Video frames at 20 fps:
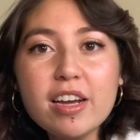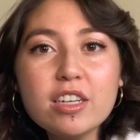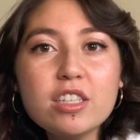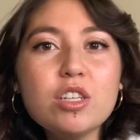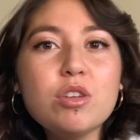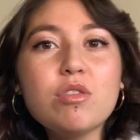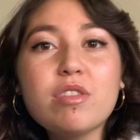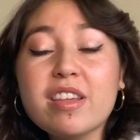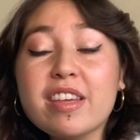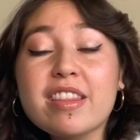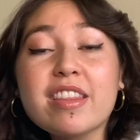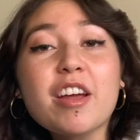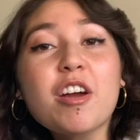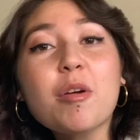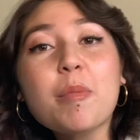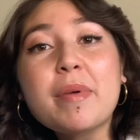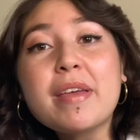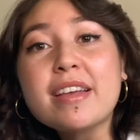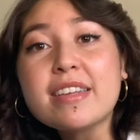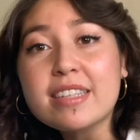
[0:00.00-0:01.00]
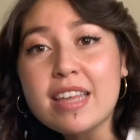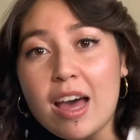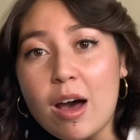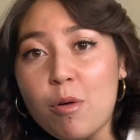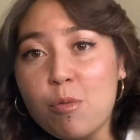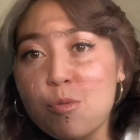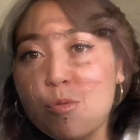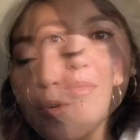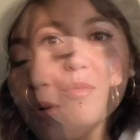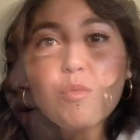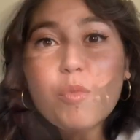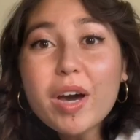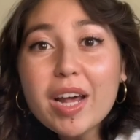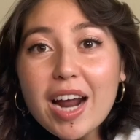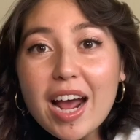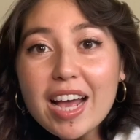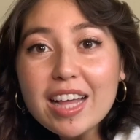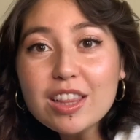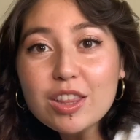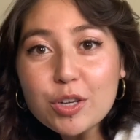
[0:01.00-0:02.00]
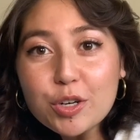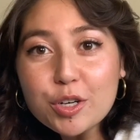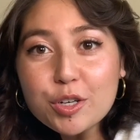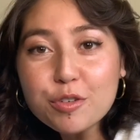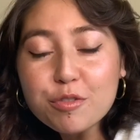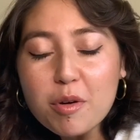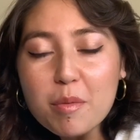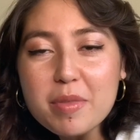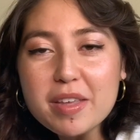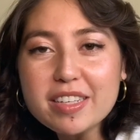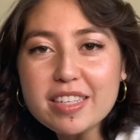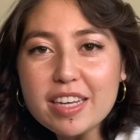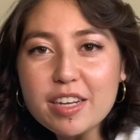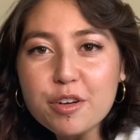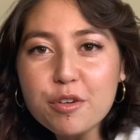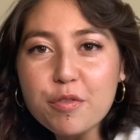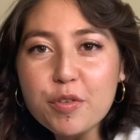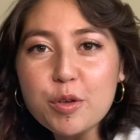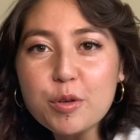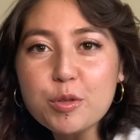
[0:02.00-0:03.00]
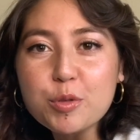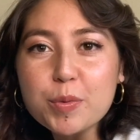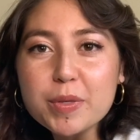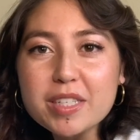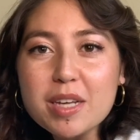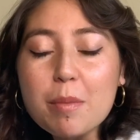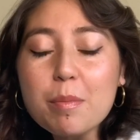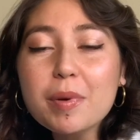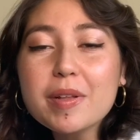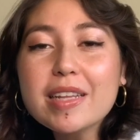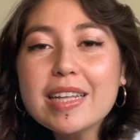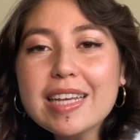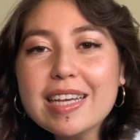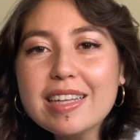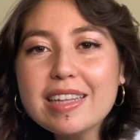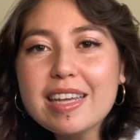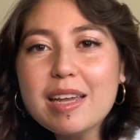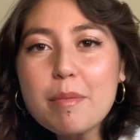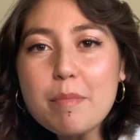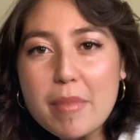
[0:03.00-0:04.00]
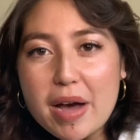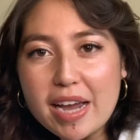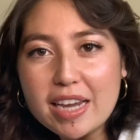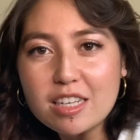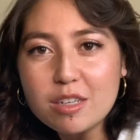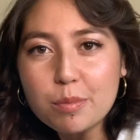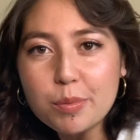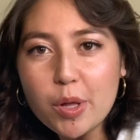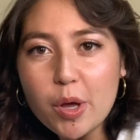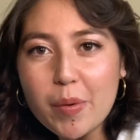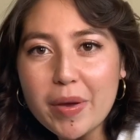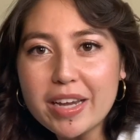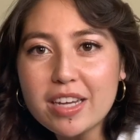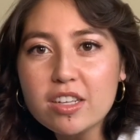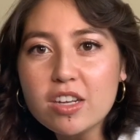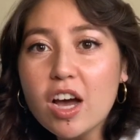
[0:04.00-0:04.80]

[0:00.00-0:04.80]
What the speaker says: Do you think therapy is helpful? What I learned from these interviews was completely mind-blowing.